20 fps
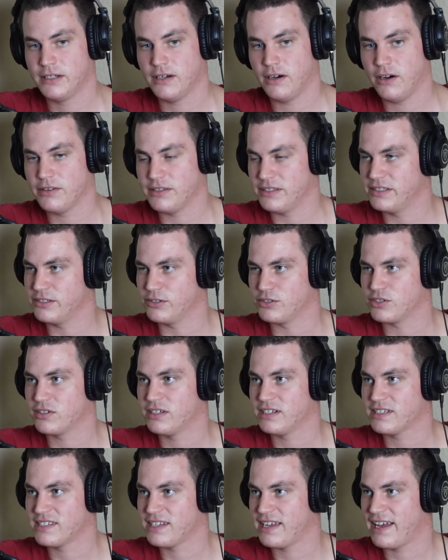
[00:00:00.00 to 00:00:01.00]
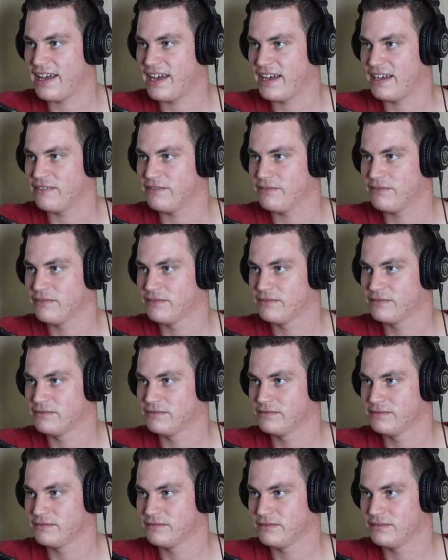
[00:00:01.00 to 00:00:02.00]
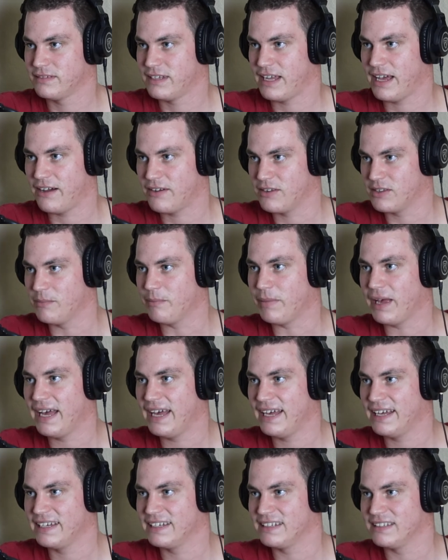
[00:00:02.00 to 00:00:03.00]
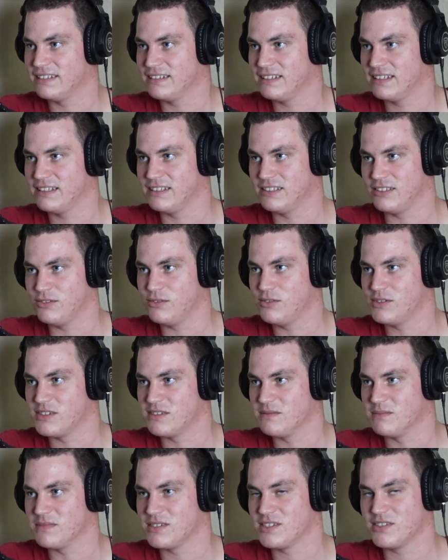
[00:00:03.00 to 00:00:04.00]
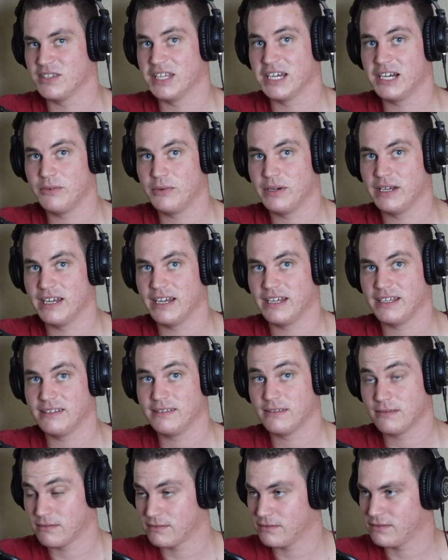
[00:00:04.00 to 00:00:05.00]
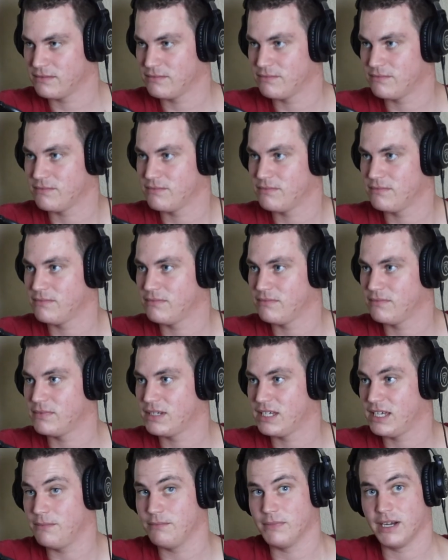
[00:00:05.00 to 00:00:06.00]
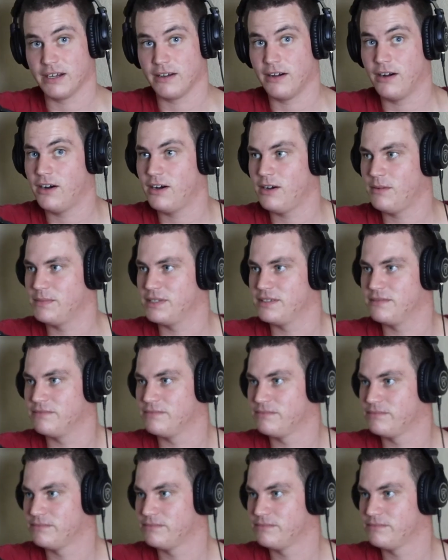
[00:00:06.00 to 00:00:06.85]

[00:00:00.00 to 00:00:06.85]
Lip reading: all the little tricks I have out of the bag and use them so that way I keep my calm and